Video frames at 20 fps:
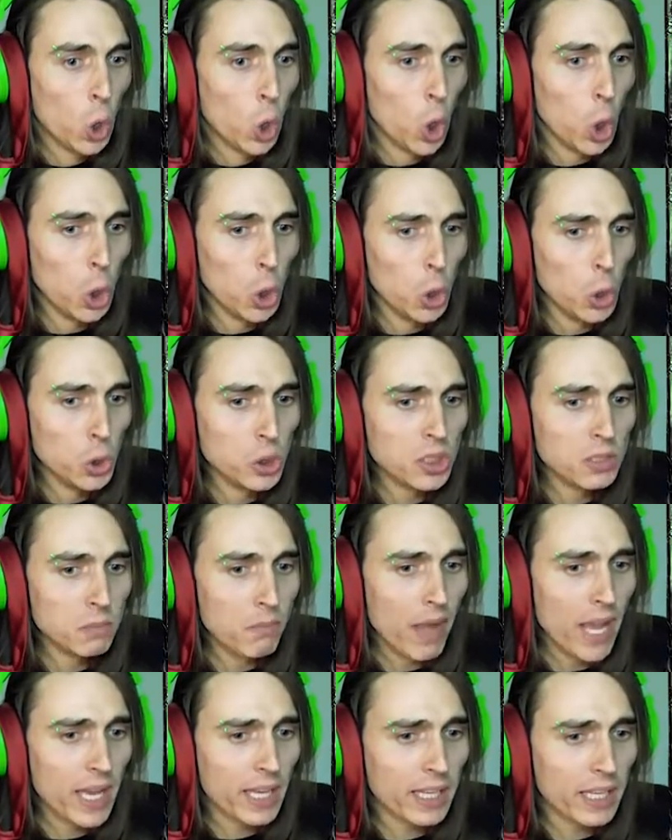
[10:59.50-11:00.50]
Who's
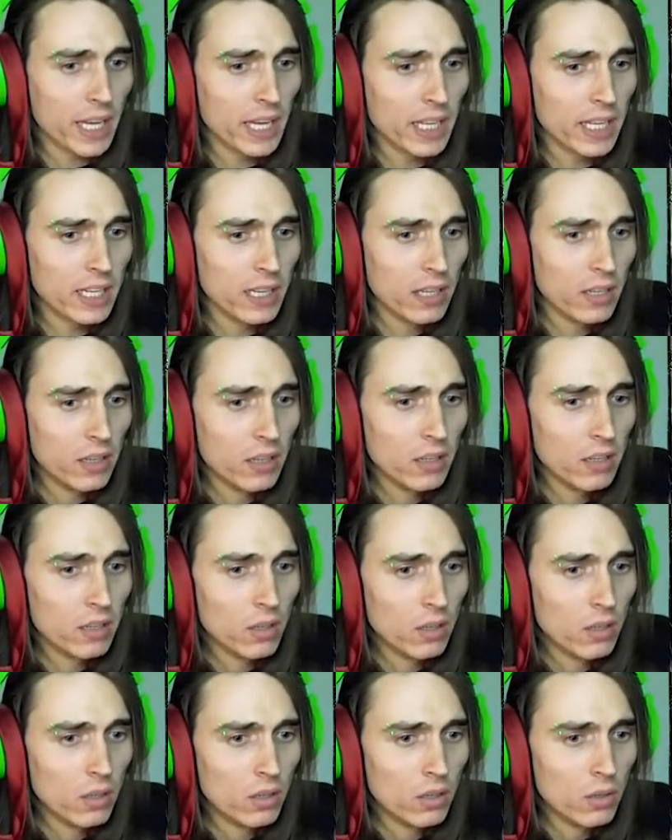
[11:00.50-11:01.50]
making...
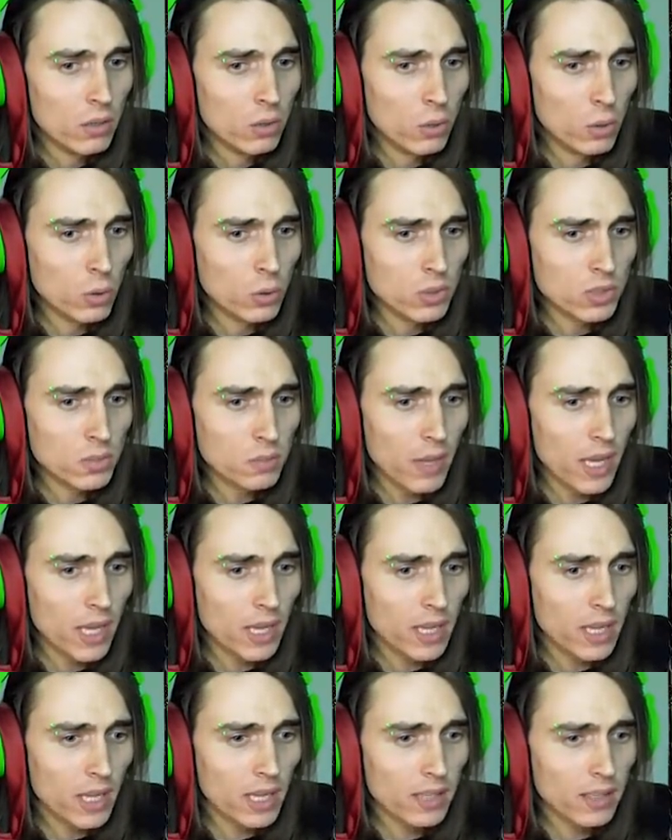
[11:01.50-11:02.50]
Who's
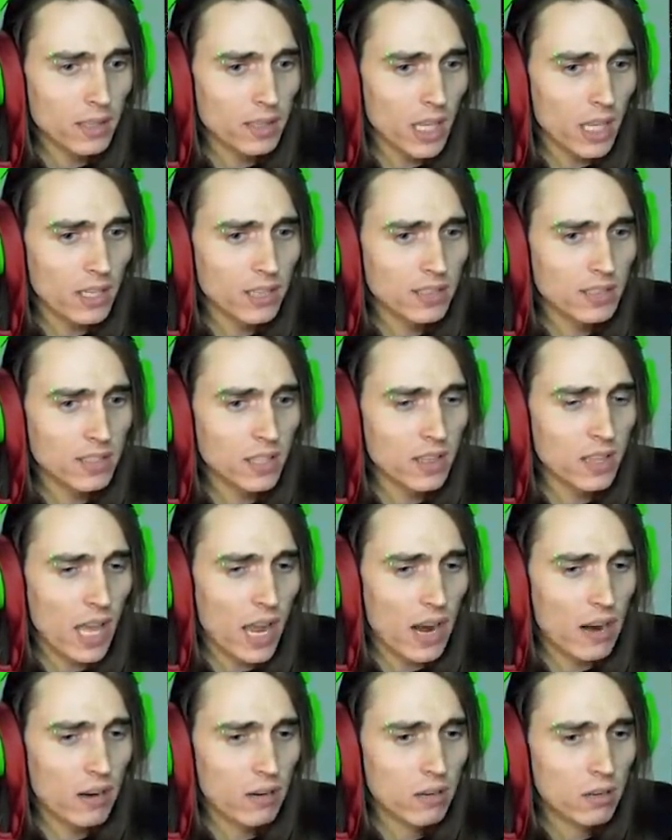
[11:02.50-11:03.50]
making things in
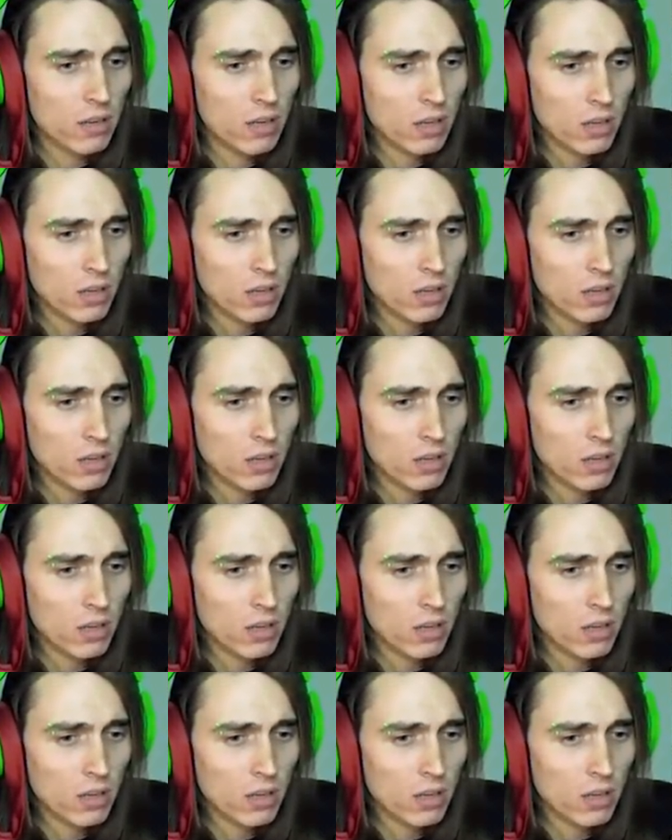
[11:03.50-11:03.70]
there?